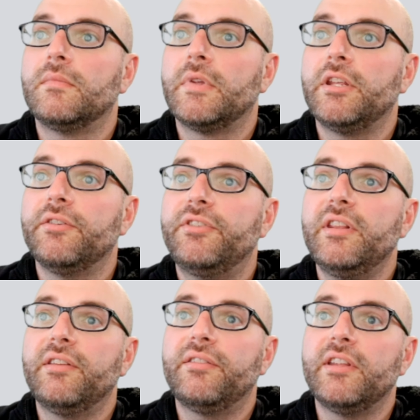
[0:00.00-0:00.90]
You'll see
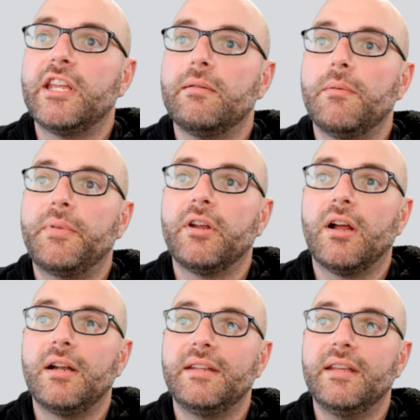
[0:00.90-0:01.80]
this link come up here
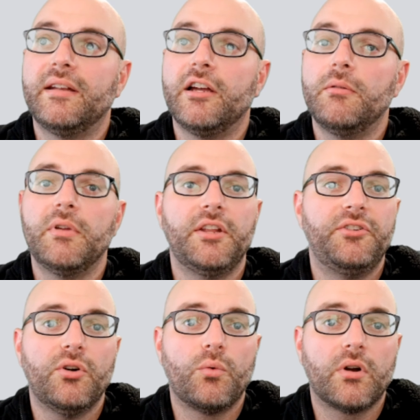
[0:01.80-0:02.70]
on GitHub, and
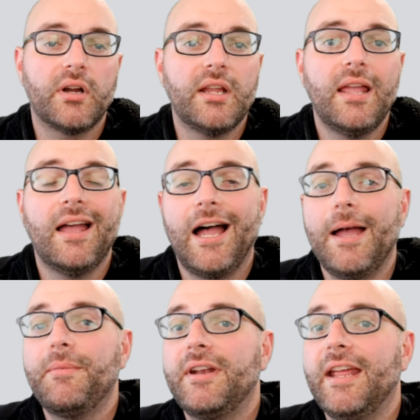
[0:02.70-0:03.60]
don't worry, I'm
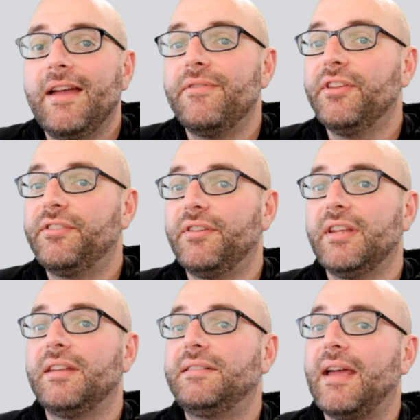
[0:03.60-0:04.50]
going to have this link
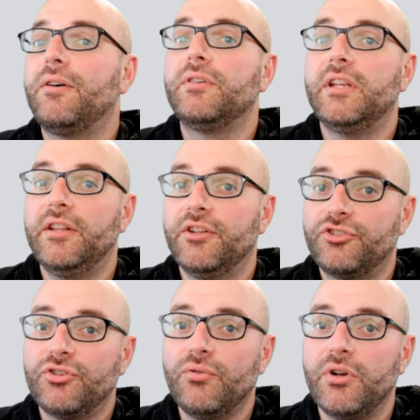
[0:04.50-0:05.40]
down in the
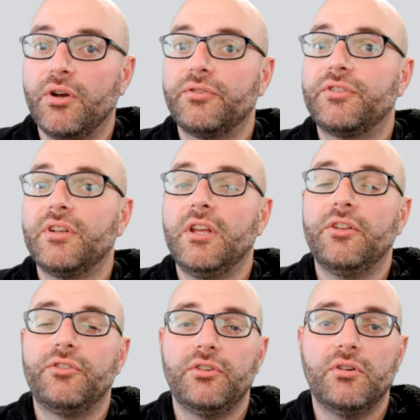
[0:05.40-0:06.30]
show notes,
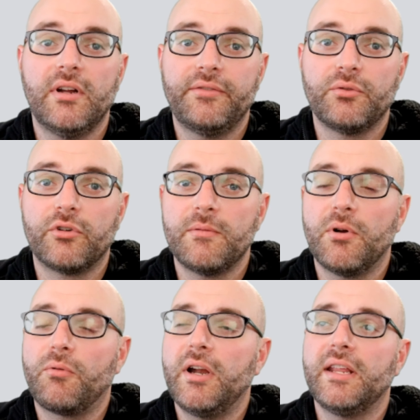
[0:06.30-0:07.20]
so you don't have to worry about
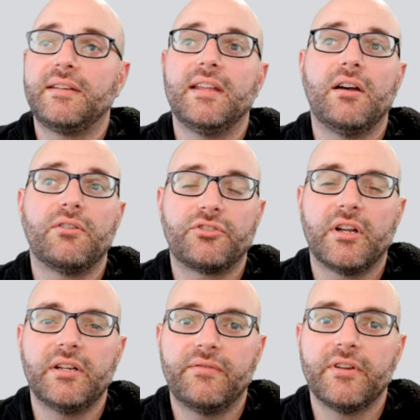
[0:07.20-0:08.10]
writing it down or
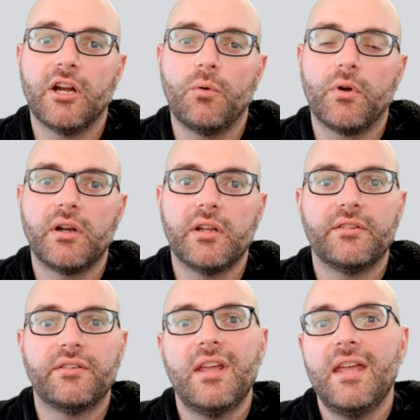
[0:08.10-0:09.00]
trying to figure out where it is.